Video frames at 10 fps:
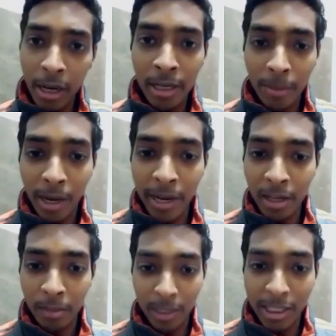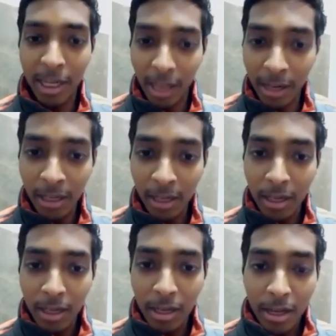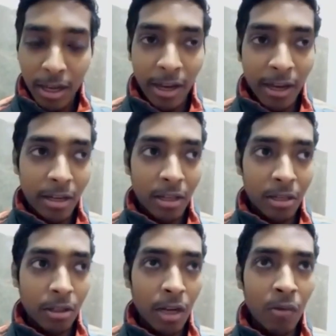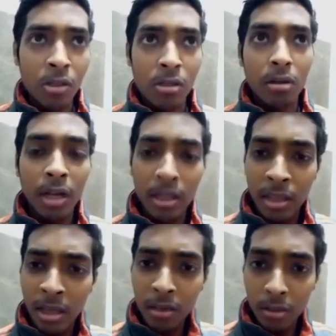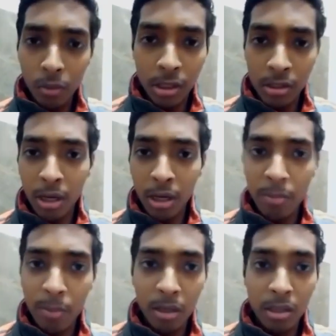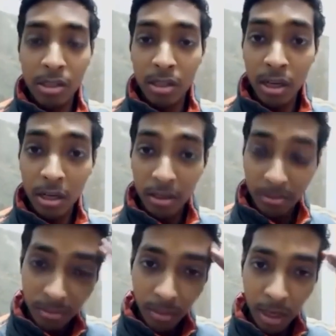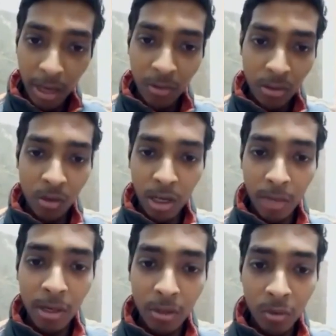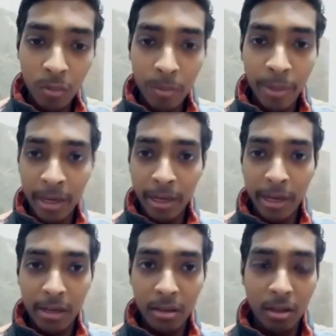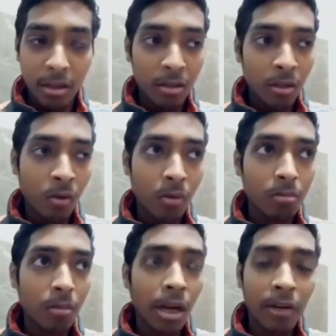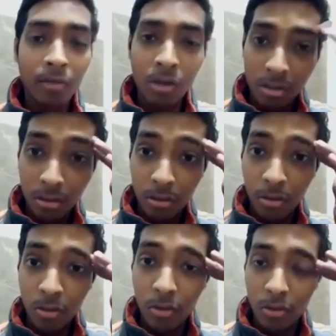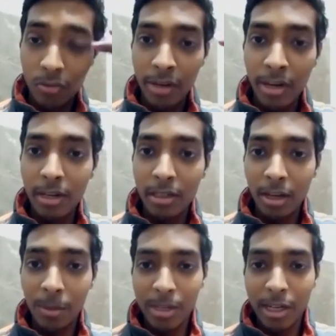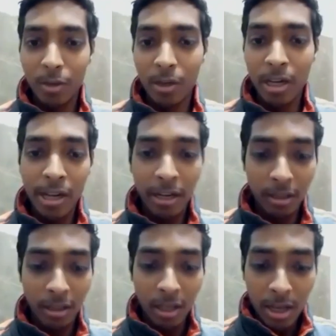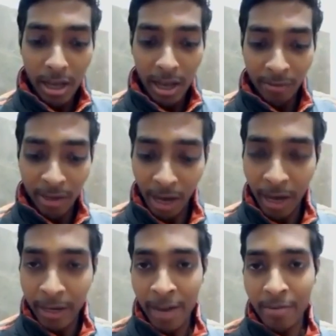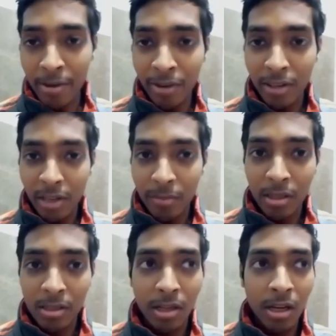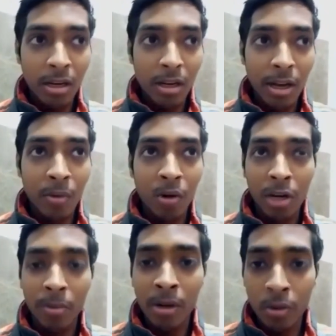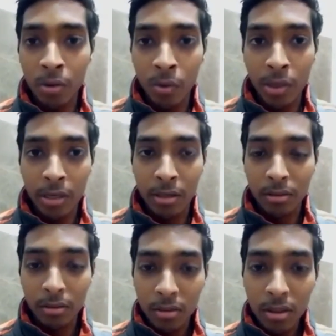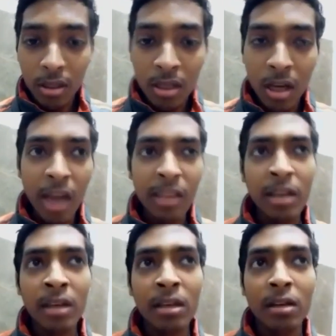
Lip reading: I applied, Machardani, and there was nothing to disturb, but still I was not able to meditate. Now I was, you know, very upset today. Like I have everything, but still I'm not able to do it. I think